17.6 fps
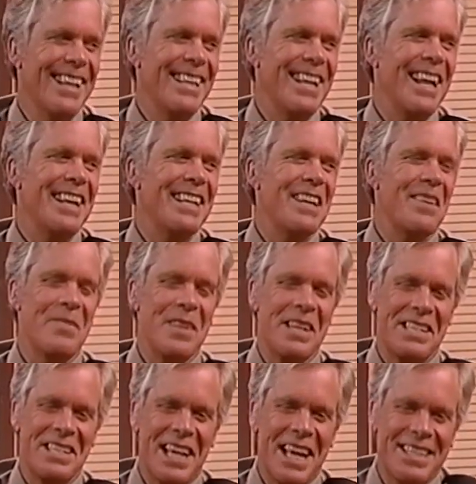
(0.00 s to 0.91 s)
That'll give
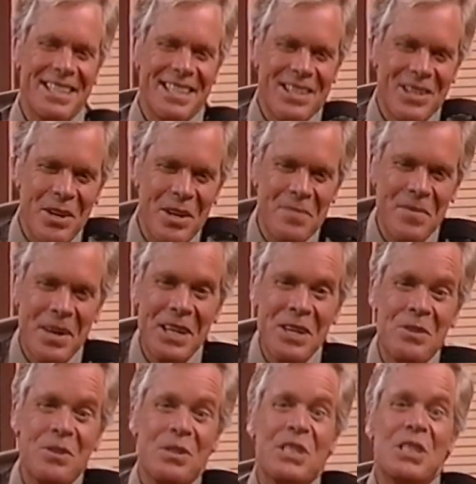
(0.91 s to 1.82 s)
me a chance to show you my
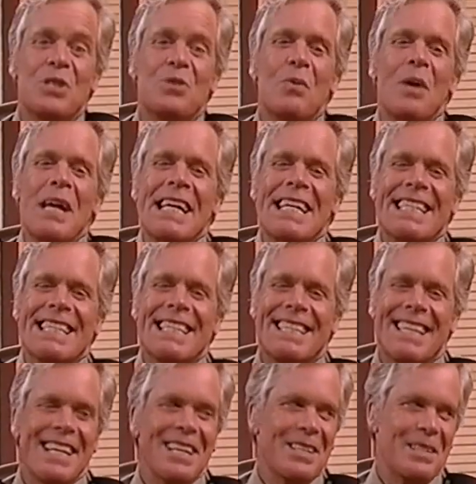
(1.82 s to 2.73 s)
new swinging
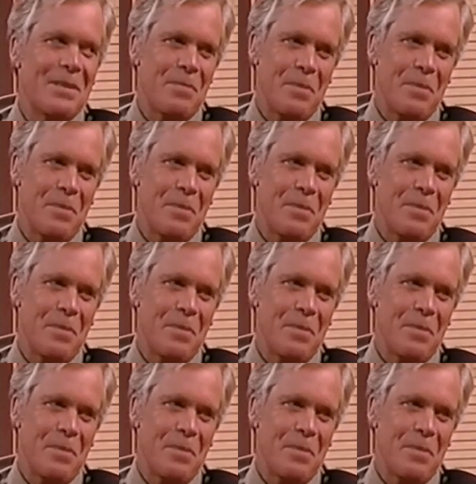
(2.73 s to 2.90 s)
singles